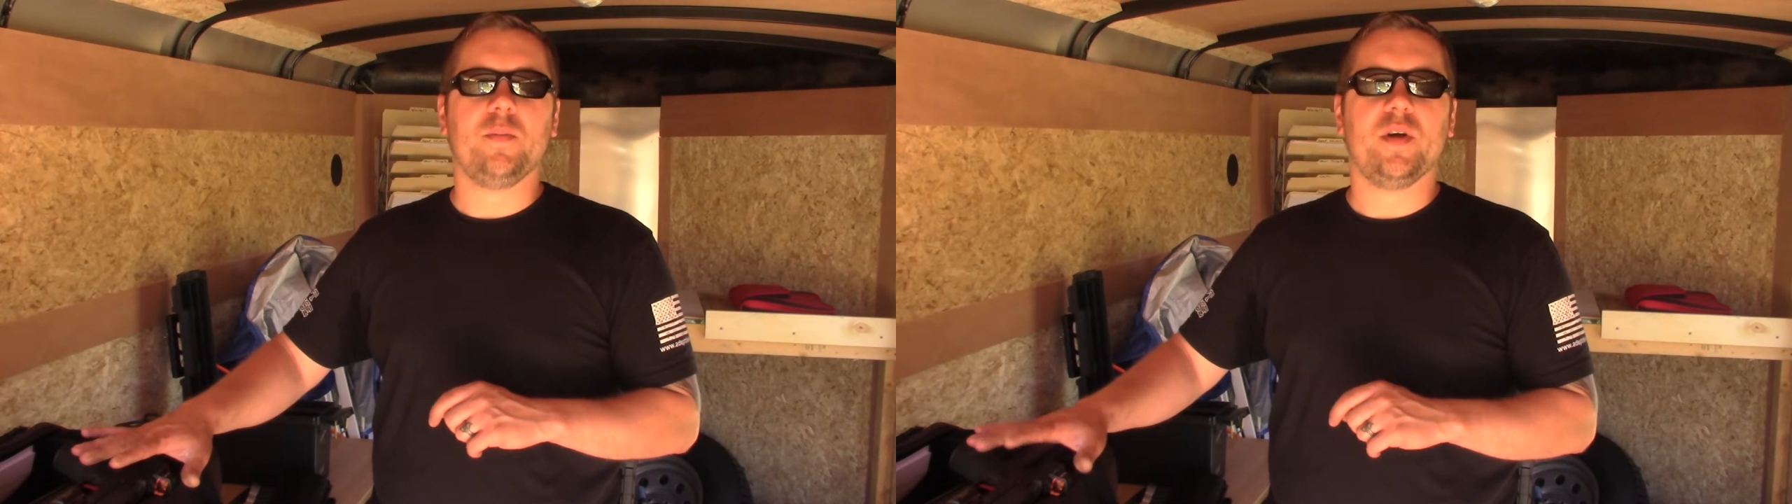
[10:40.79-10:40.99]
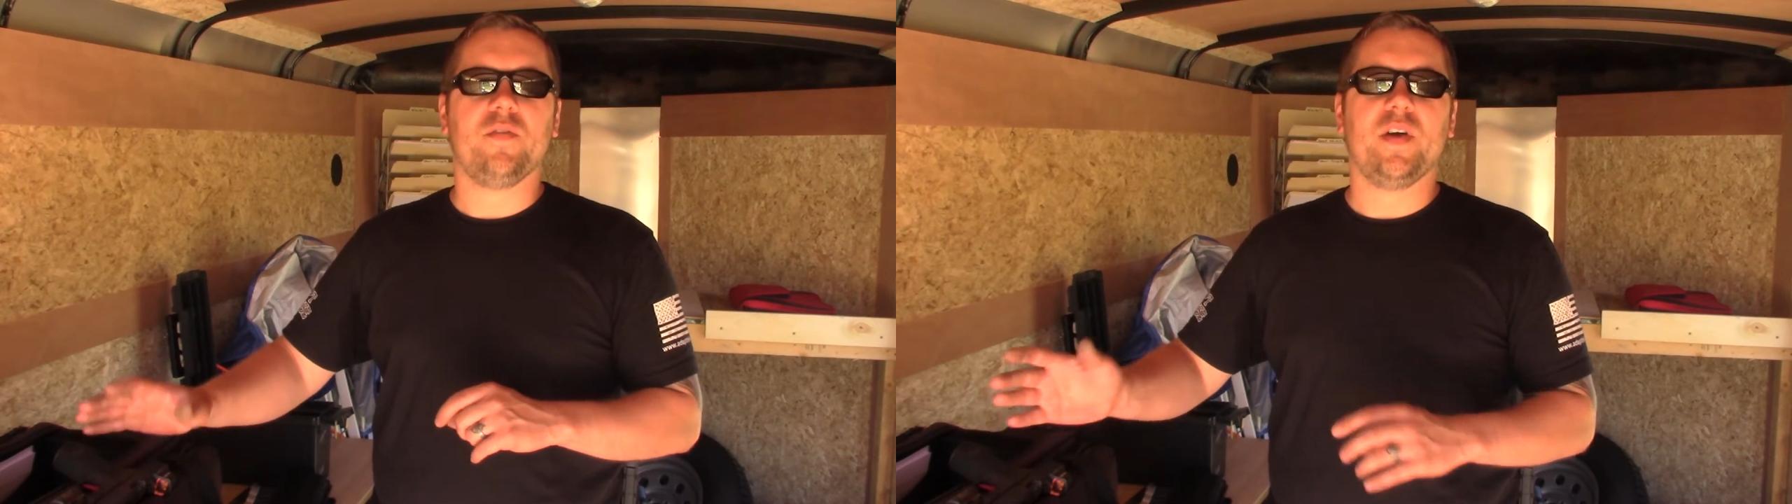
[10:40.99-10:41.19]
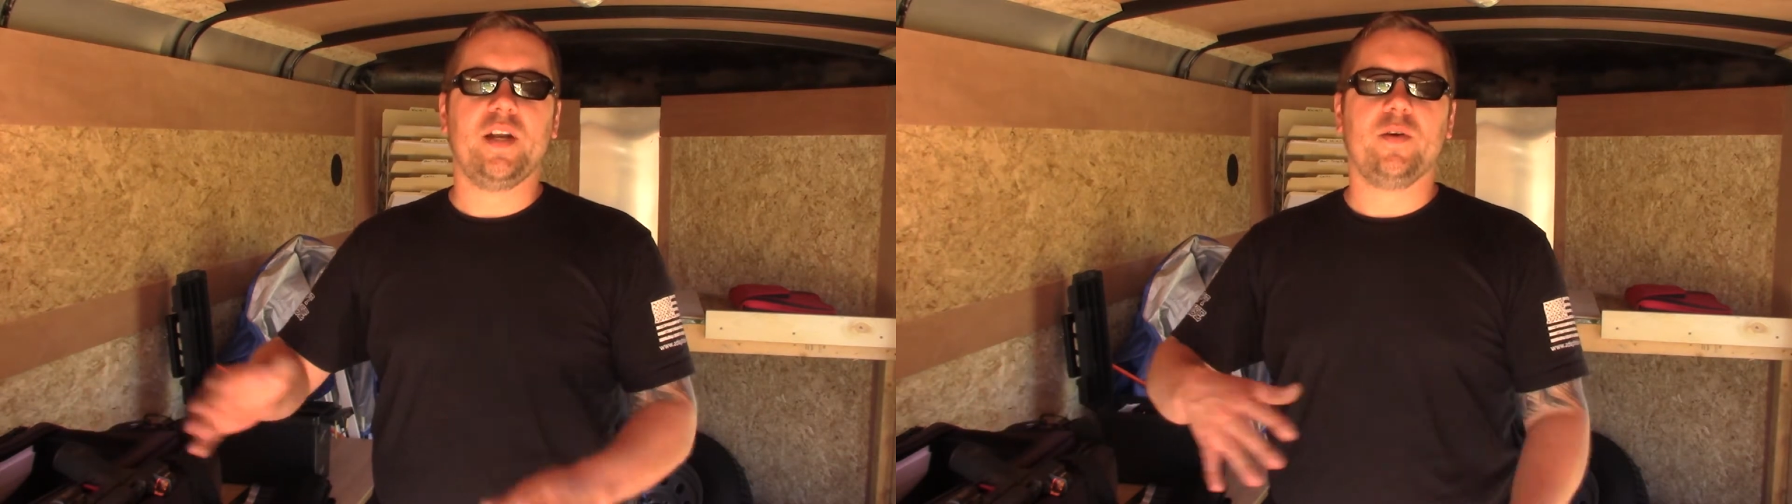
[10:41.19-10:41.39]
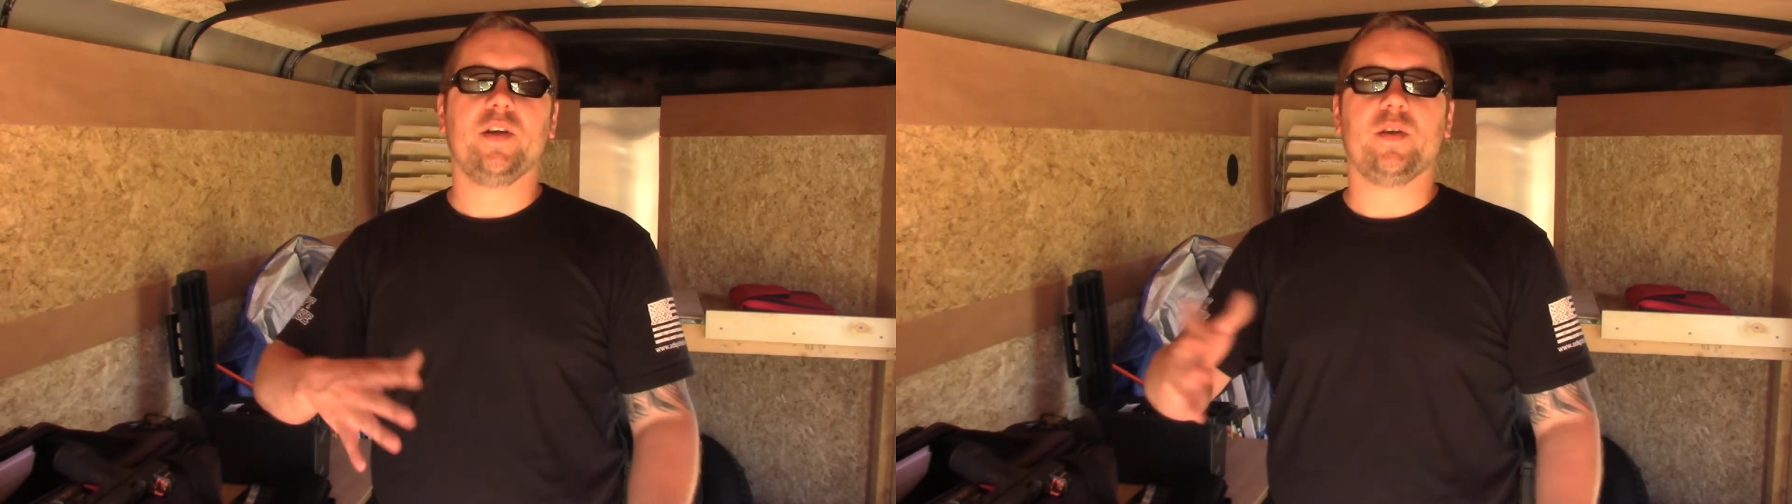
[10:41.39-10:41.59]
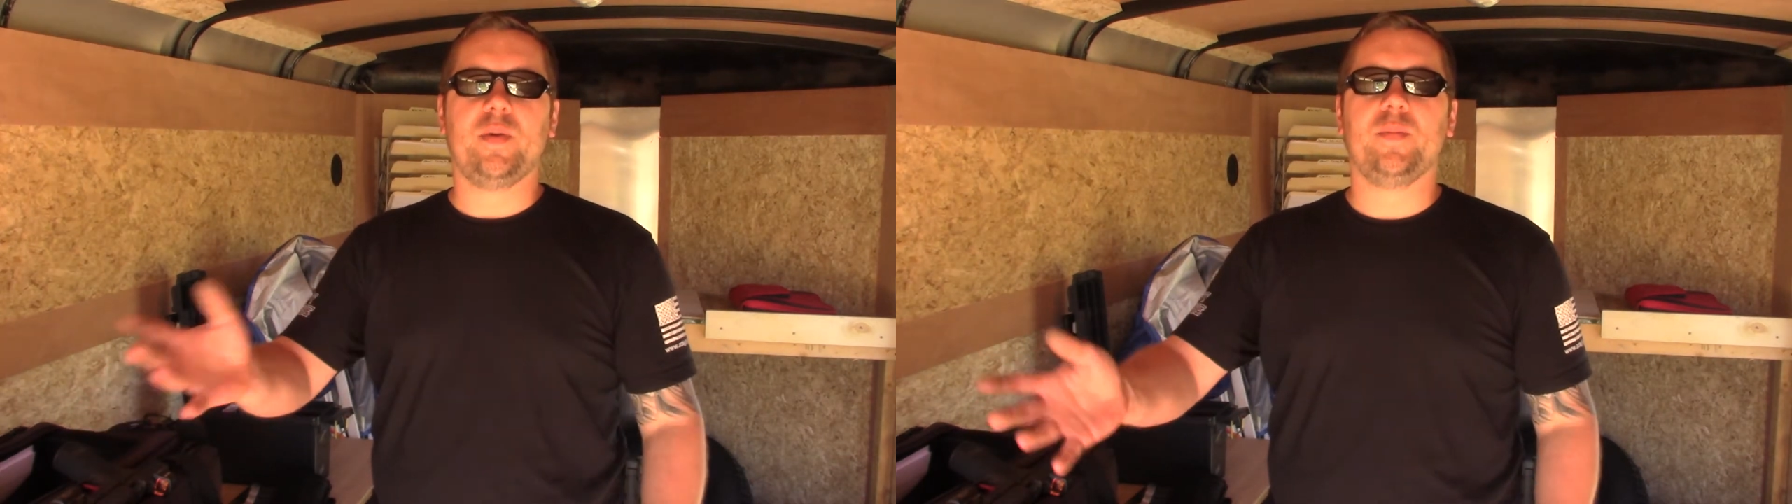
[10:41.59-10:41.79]
but if I know
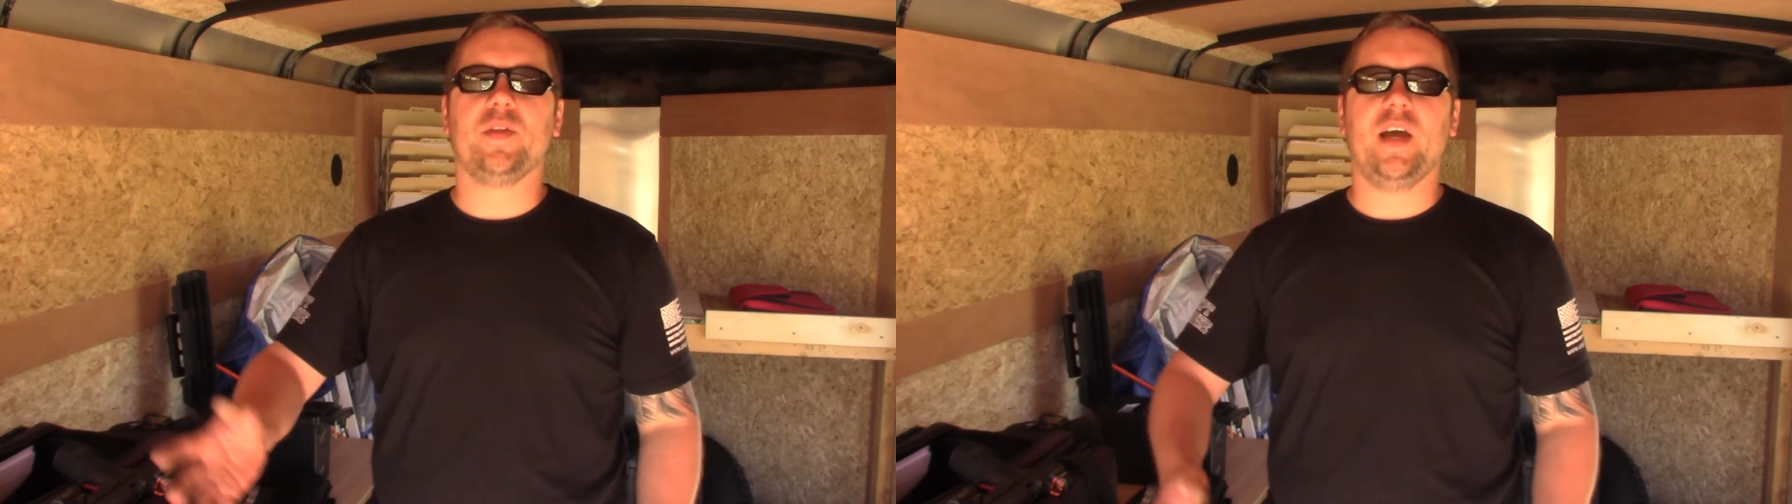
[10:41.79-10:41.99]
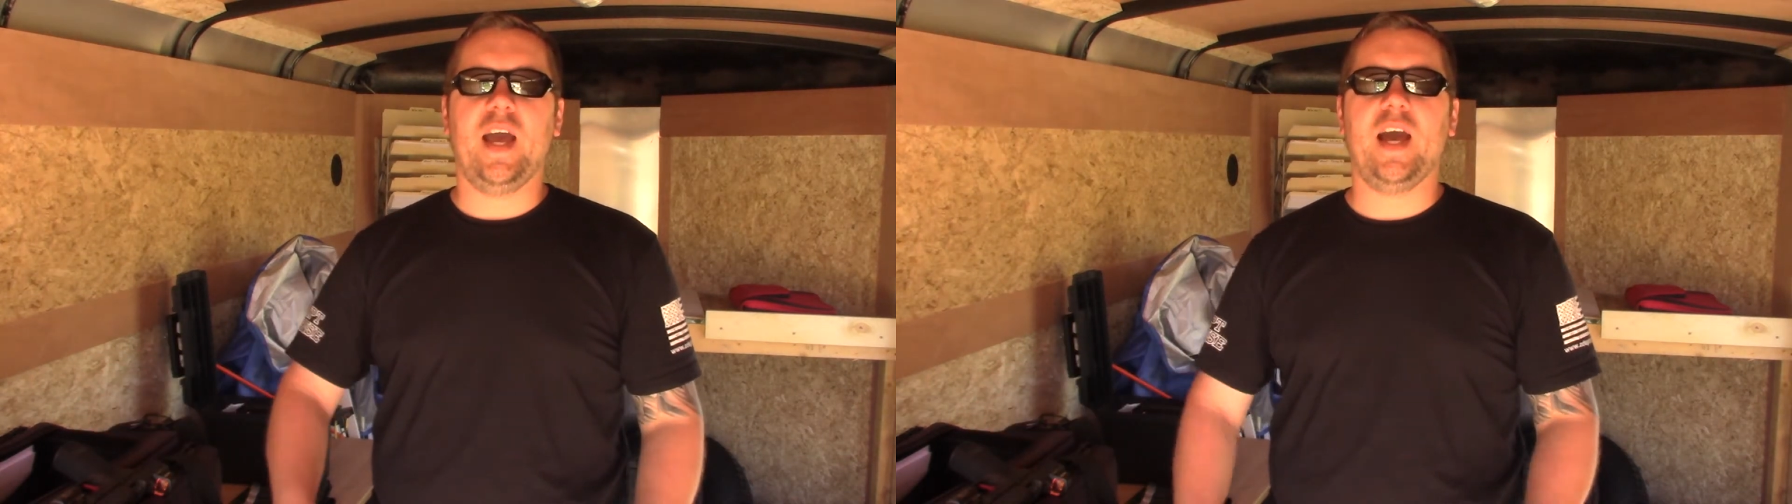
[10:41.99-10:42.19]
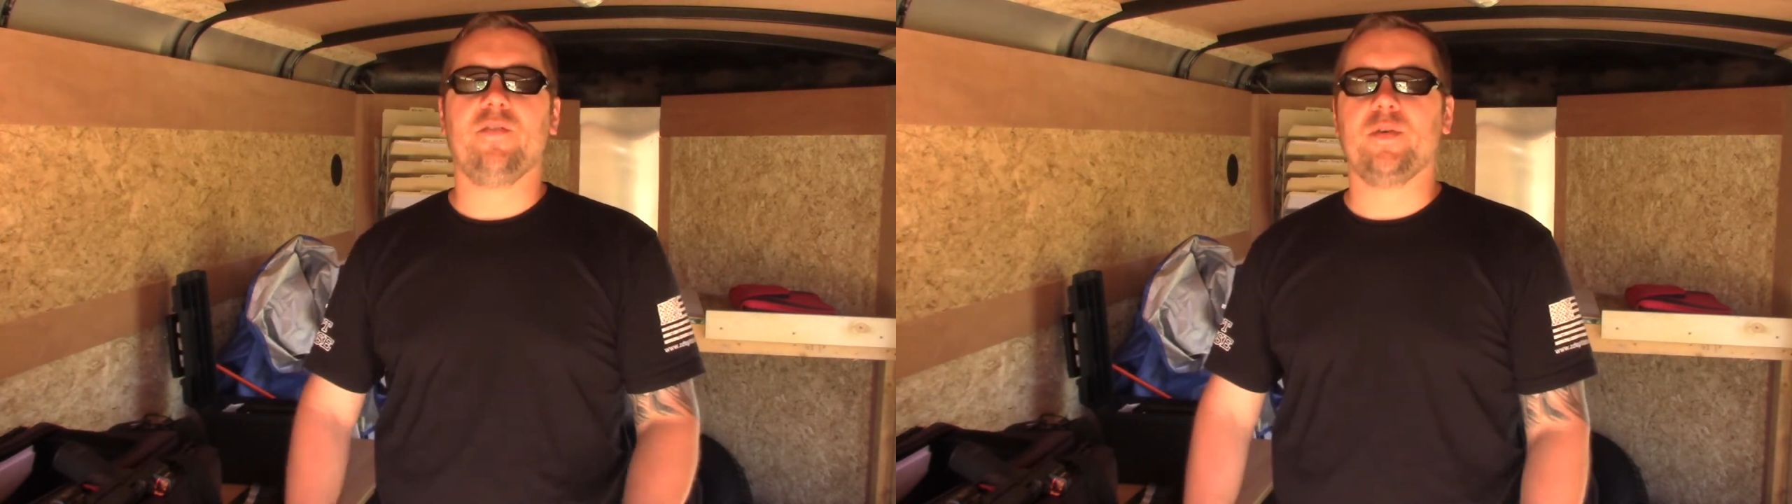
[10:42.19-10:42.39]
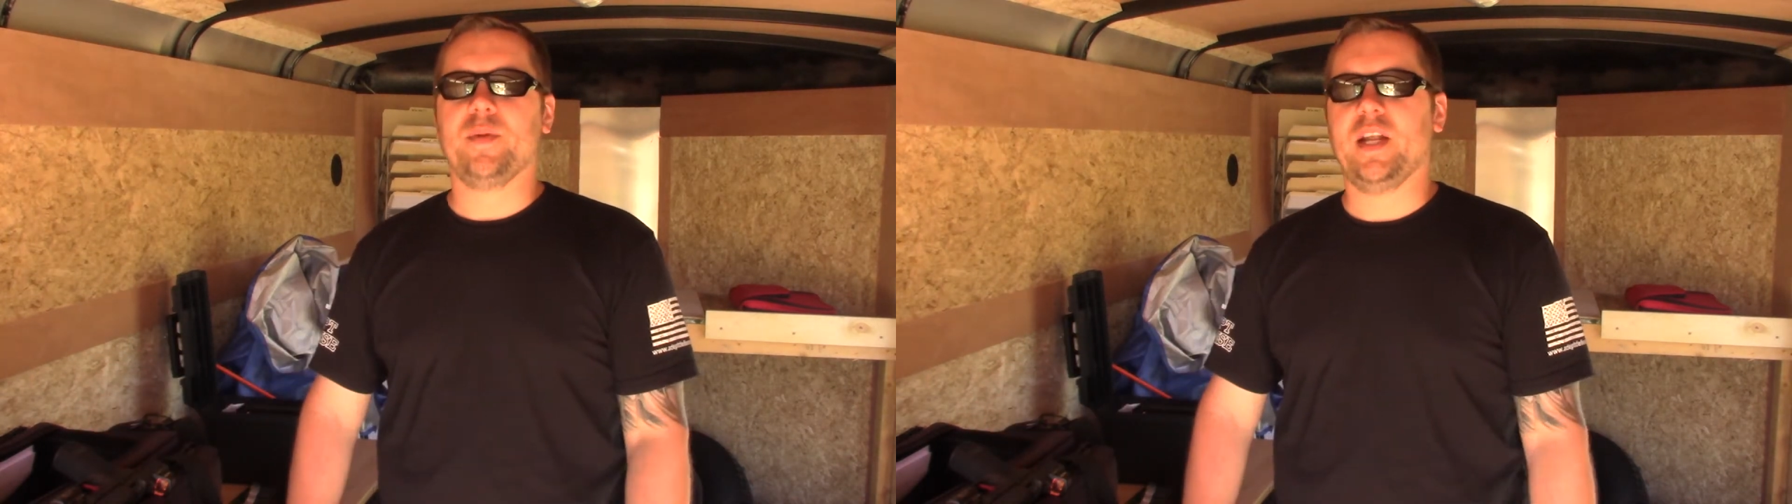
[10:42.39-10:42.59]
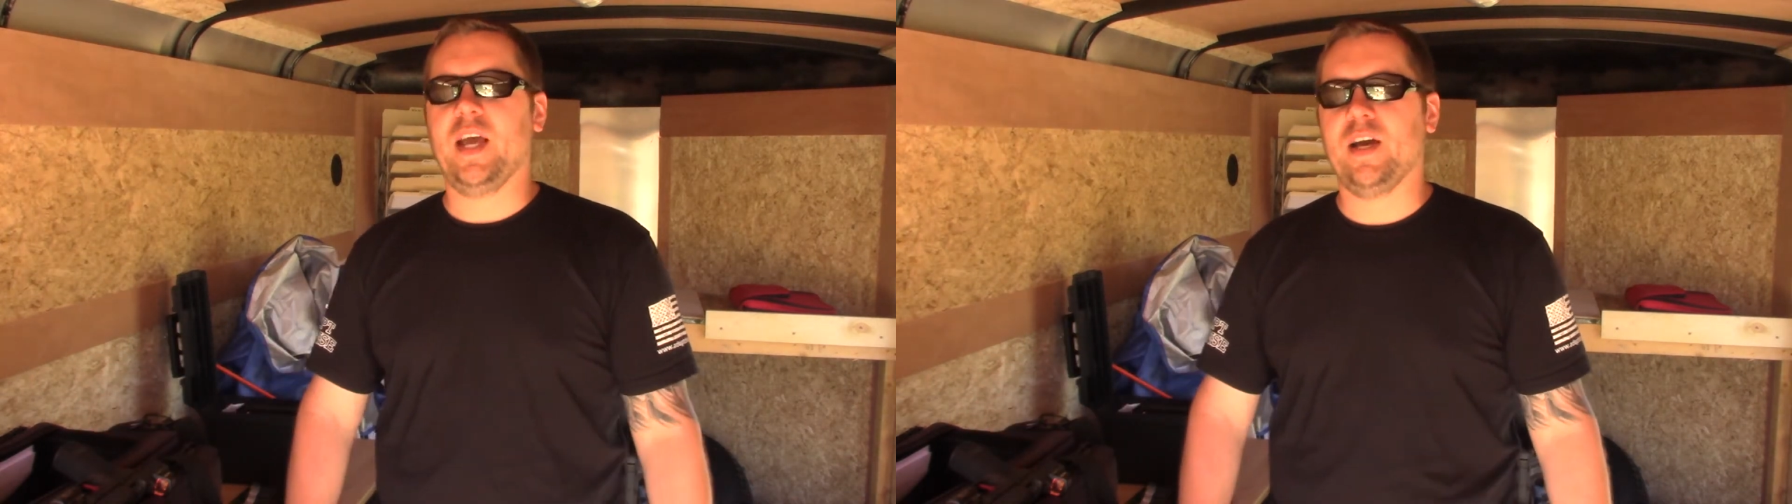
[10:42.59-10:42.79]
other people that have them
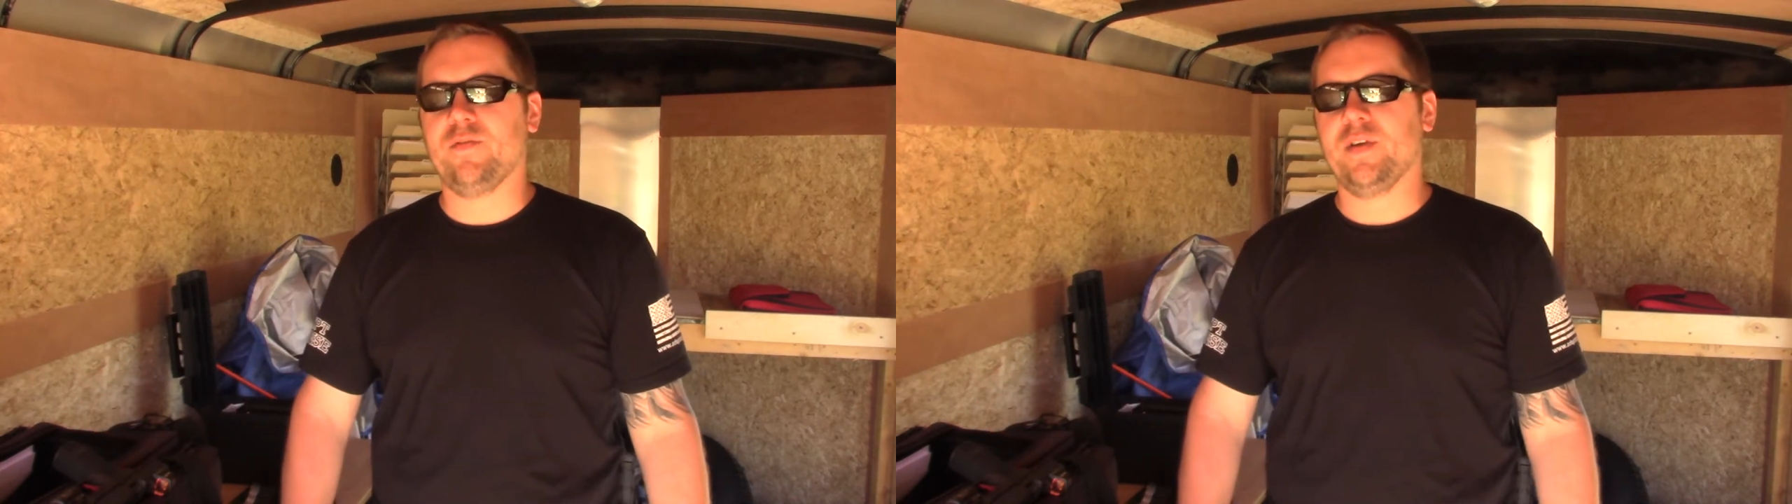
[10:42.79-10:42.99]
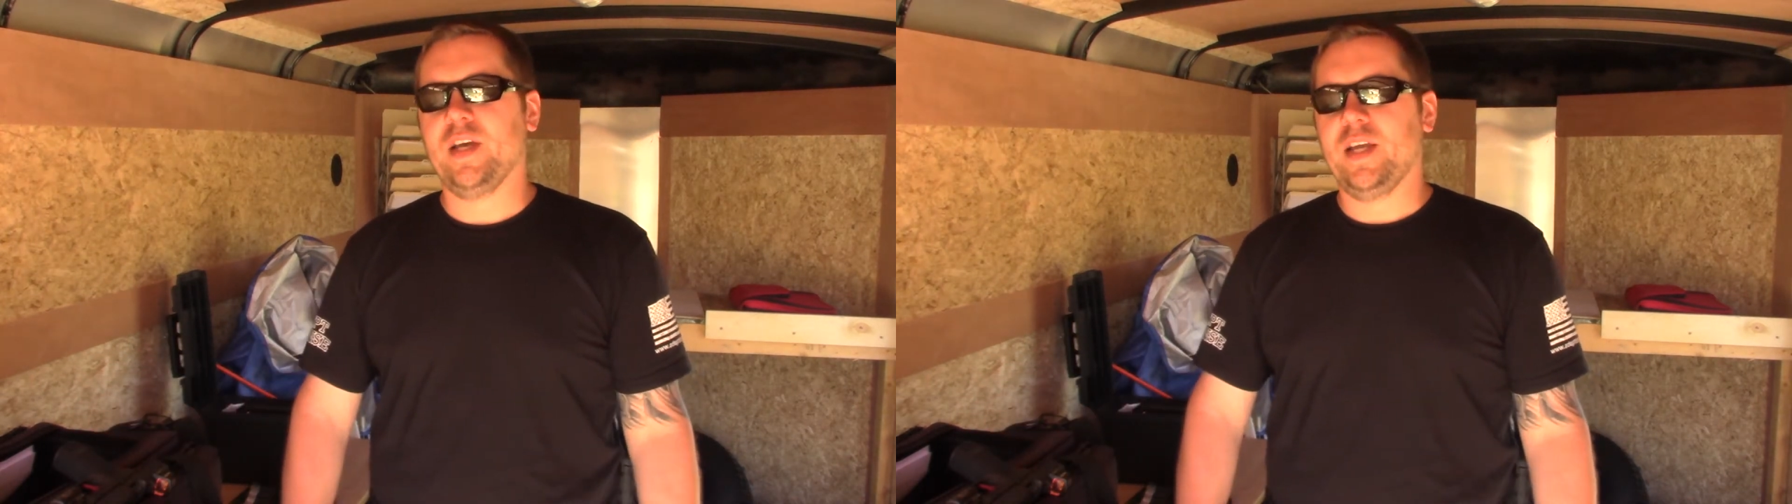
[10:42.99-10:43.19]
and have,